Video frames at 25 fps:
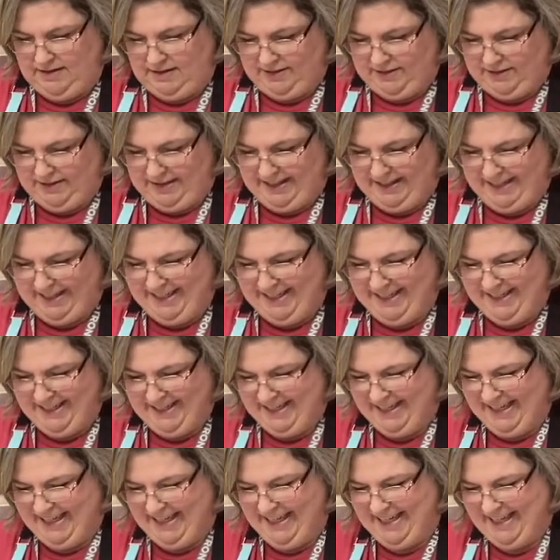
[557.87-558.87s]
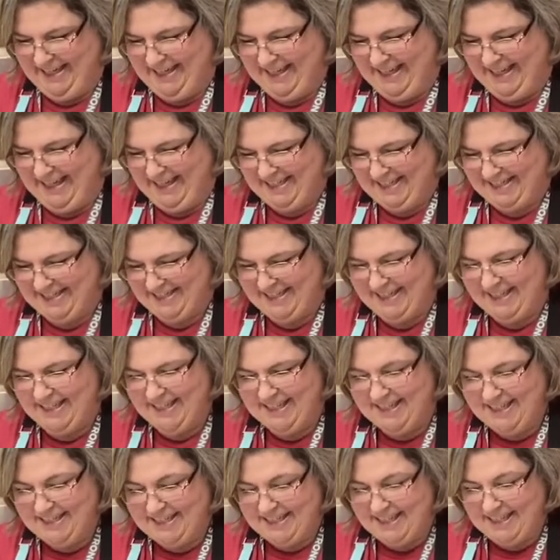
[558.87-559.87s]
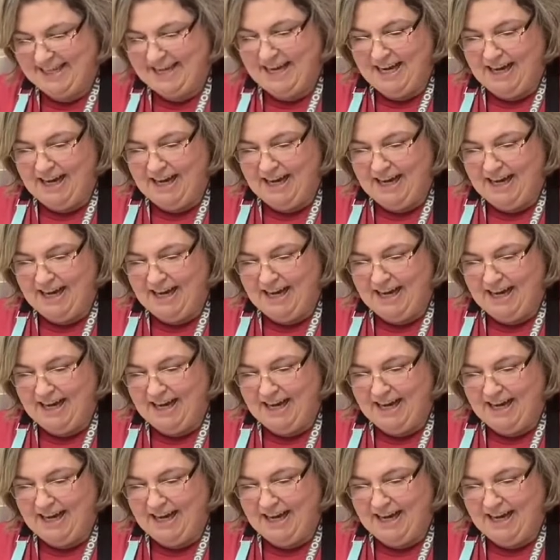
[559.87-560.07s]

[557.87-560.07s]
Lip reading: Okay, and that's it.